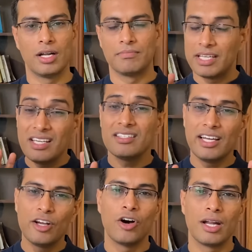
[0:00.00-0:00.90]

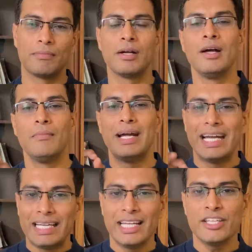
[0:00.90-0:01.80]
up by
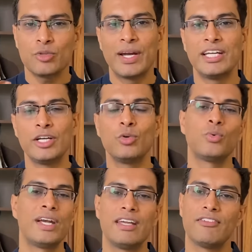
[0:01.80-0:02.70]
at least 20 to
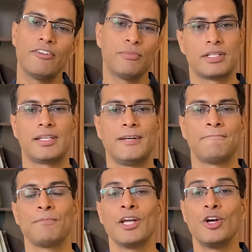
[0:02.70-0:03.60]
25%.
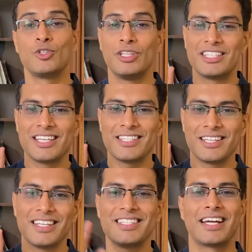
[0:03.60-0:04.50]
So this is
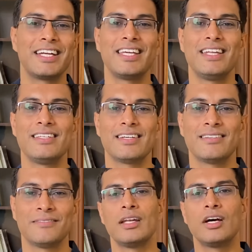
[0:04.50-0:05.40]
the second key
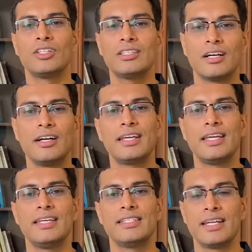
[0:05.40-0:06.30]
reason. Now the third
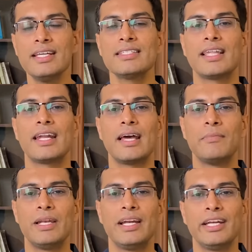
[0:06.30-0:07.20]
key reason is their
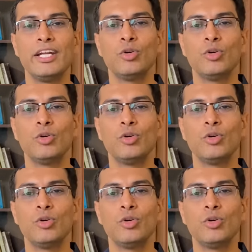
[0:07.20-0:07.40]
ability